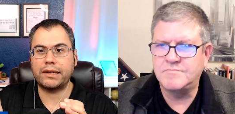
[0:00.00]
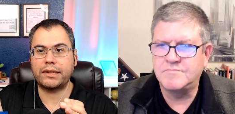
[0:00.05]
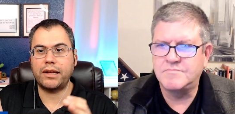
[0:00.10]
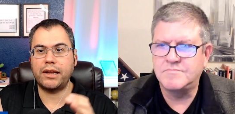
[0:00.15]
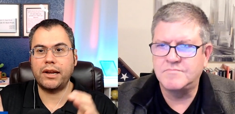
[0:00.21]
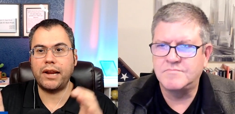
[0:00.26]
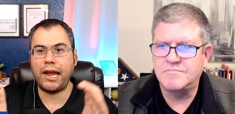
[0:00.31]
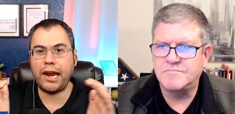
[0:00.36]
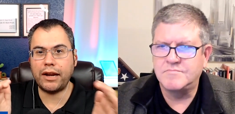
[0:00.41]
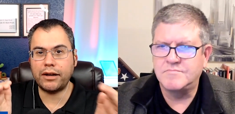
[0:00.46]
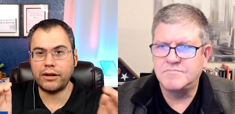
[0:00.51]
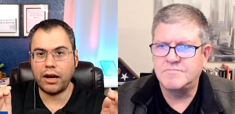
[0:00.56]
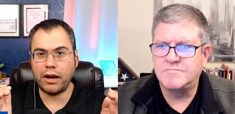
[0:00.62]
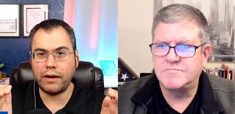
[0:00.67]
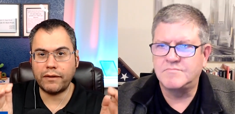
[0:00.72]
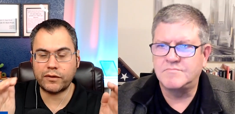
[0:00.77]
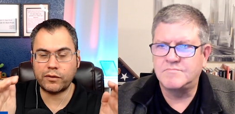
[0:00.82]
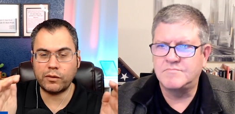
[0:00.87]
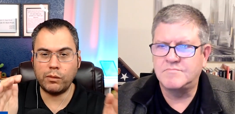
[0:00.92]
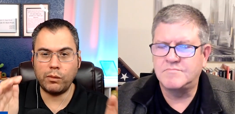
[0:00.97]
Speaker 1: and
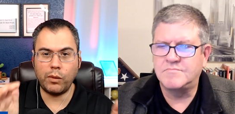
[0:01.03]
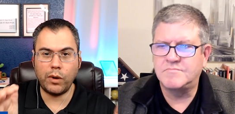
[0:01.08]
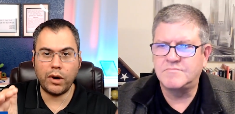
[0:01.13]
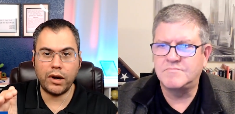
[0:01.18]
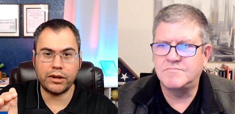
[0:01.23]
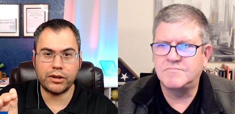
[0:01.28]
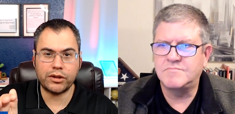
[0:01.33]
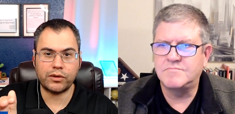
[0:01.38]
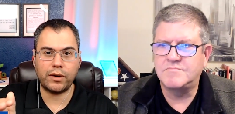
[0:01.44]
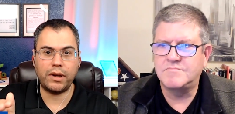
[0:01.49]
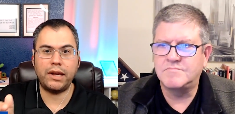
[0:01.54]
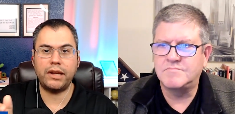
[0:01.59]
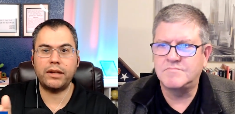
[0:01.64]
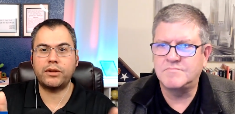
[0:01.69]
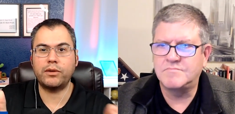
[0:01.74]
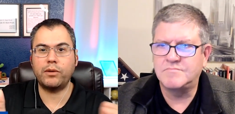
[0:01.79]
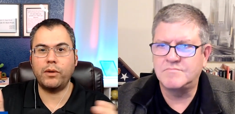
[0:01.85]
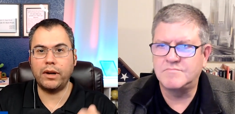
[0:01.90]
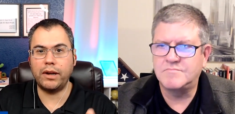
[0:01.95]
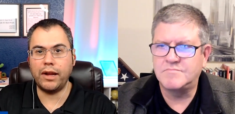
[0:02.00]
handoffs from one trade
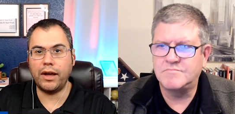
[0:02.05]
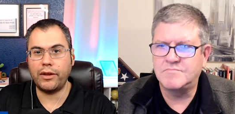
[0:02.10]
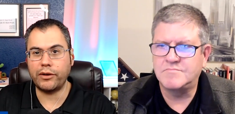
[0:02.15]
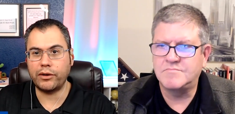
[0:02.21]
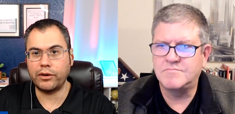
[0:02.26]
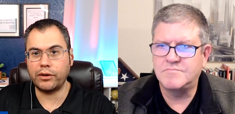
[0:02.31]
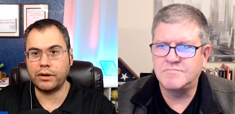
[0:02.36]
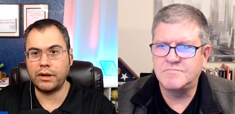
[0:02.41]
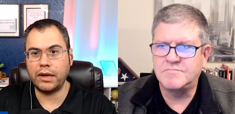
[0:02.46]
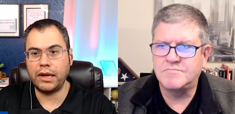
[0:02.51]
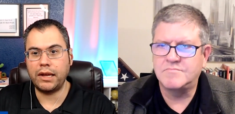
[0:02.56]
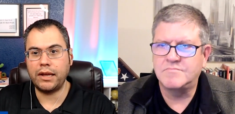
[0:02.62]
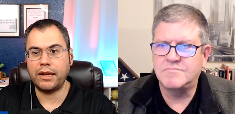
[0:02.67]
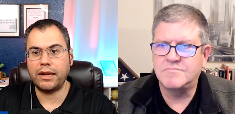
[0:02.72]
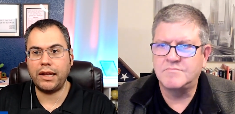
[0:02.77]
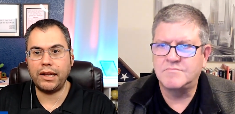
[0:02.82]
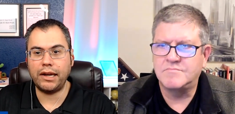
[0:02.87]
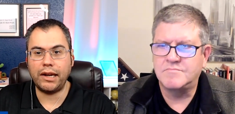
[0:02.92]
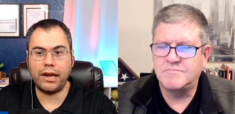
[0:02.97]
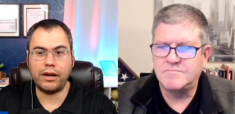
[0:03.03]
to another
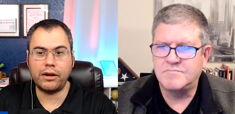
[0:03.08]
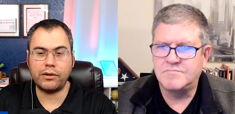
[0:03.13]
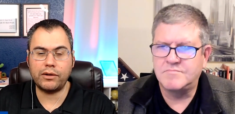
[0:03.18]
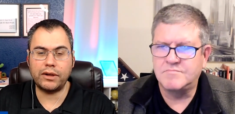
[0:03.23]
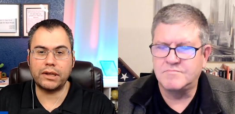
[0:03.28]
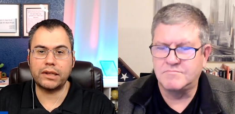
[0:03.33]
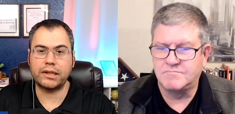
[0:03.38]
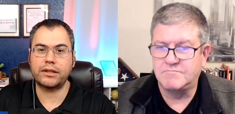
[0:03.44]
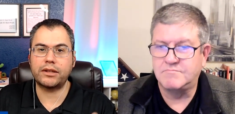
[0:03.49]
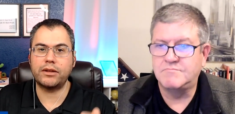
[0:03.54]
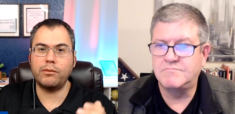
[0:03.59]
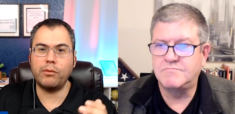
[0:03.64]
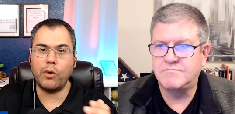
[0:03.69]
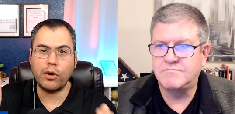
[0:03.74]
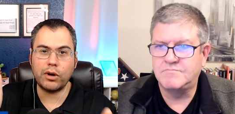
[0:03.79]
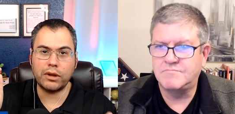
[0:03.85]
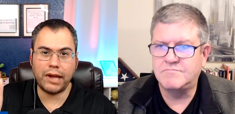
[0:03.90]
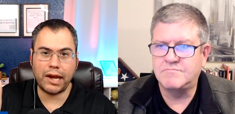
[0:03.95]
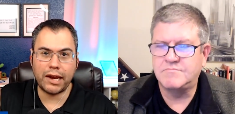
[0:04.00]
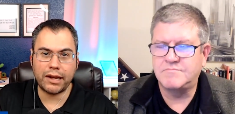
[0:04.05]
in areas mm-hmm. the
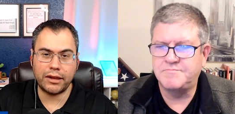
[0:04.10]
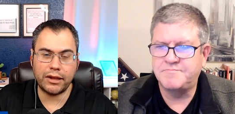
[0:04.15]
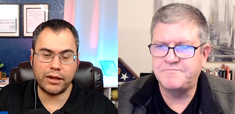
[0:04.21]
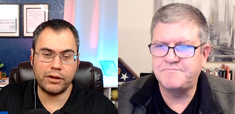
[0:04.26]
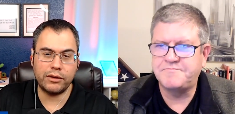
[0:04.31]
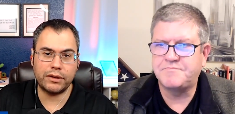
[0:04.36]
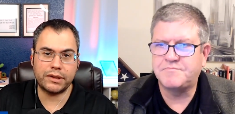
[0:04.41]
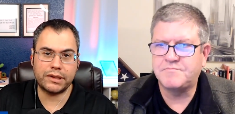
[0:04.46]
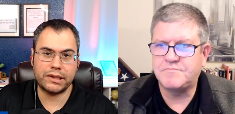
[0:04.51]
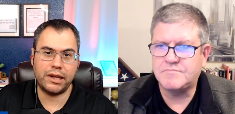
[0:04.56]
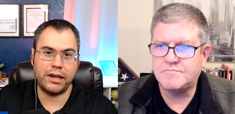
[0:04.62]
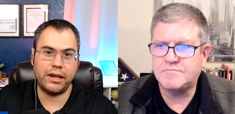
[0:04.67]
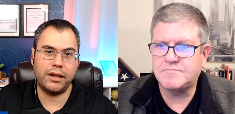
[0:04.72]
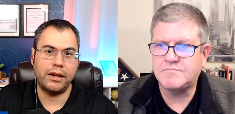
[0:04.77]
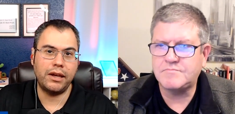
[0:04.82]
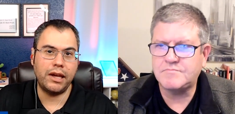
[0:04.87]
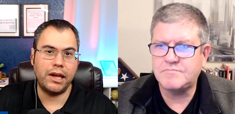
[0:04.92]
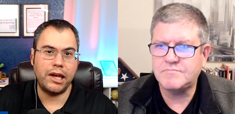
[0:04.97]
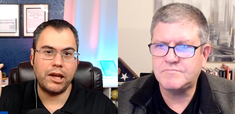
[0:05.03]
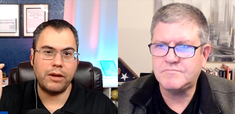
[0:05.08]
more likely you'll see
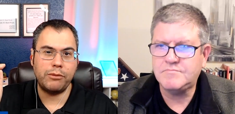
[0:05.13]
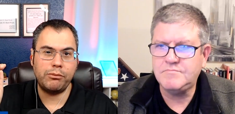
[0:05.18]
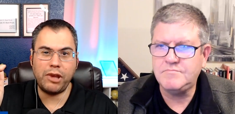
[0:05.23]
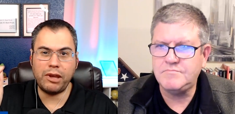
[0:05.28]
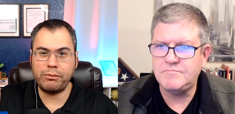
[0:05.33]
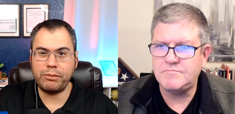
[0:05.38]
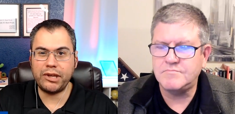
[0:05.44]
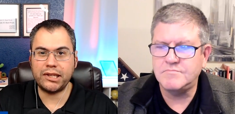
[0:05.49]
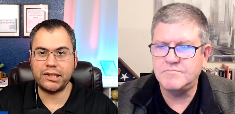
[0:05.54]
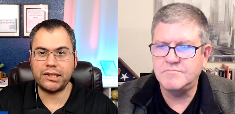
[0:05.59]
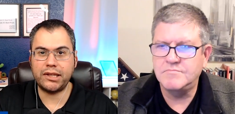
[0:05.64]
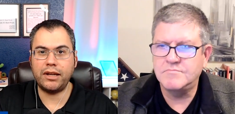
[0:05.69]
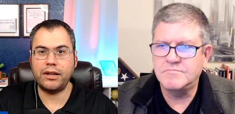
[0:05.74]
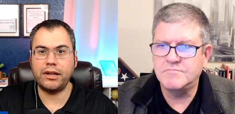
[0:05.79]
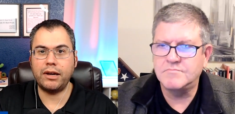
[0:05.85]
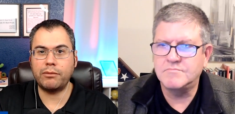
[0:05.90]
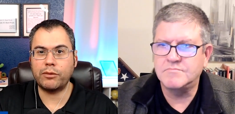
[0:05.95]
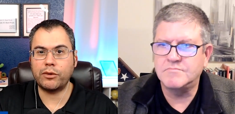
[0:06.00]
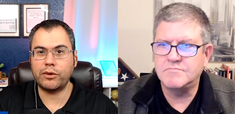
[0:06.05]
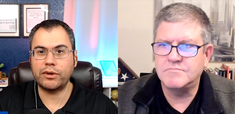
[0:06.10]
PPC
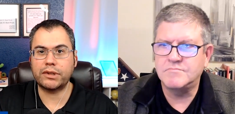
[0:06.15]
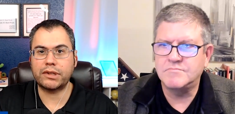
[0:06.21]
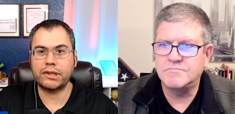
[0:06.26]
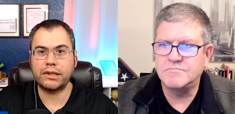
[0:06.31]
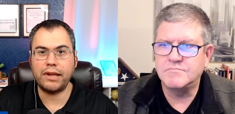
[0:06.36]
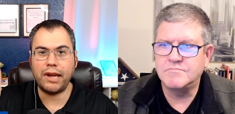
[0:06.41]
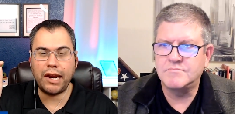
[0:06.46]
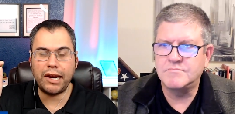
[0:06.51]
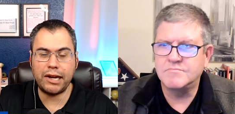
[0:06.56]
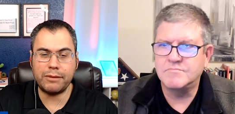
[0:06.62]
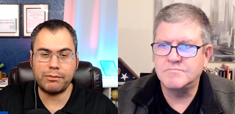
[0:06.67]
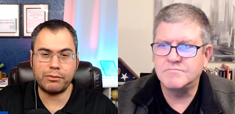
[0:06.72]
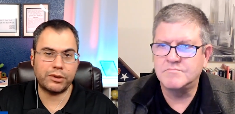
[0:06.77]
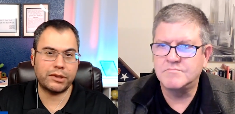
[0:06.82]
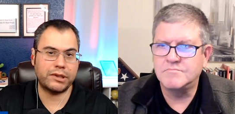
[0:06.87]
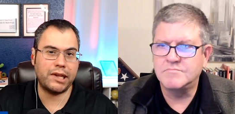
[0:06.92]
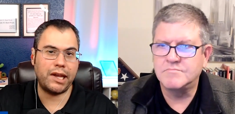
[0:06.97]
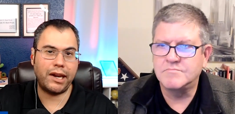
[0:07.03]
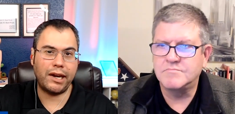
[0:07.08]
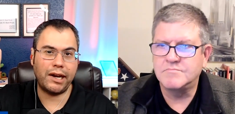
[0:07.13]
numbers
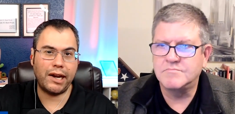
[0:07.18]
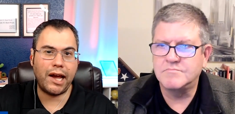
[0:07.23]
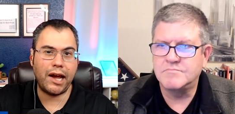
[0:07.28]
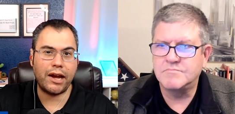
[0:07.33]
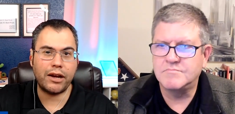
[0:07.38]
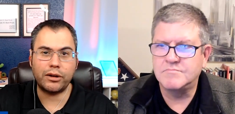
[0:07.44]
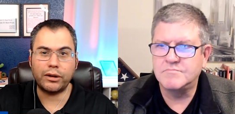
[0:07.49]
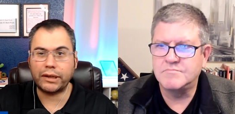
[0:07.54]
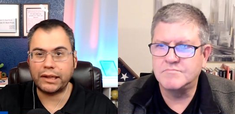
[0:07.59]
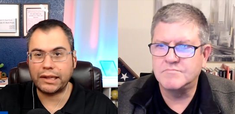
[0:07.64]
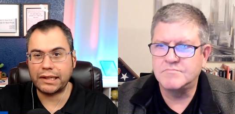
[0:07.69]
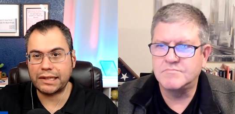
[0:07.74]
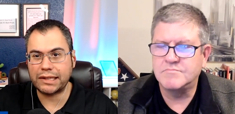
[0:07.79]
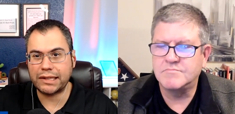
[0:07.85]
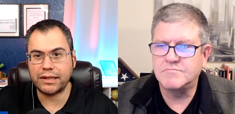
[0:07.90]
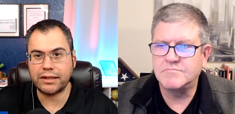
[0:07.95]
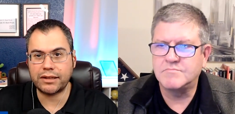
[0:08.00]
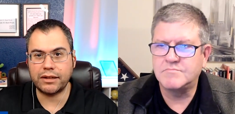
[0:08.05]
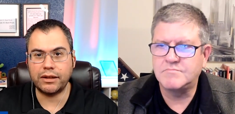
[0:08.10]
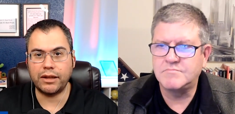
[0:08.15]
80% and higher
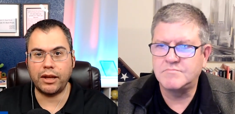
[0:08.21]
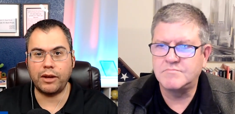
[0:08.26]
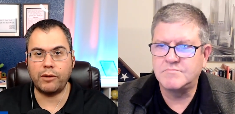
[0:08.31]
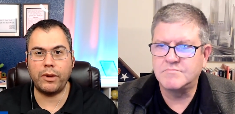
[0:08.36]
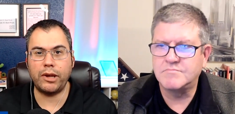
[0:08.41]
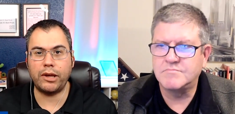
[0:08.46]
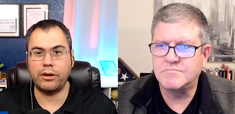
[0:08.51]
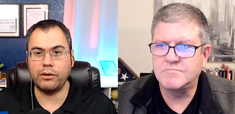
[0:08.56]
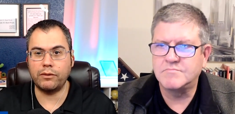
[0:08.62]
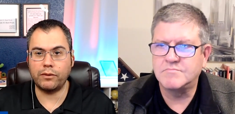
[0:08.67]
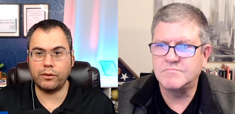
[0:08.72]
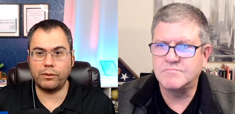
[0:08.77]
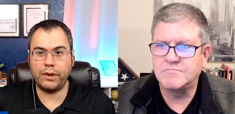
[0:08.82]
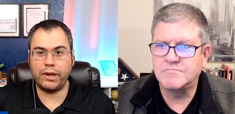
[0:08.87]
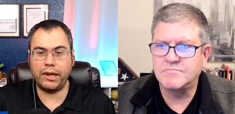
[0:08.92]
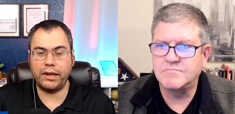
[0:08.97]
consistently week over week.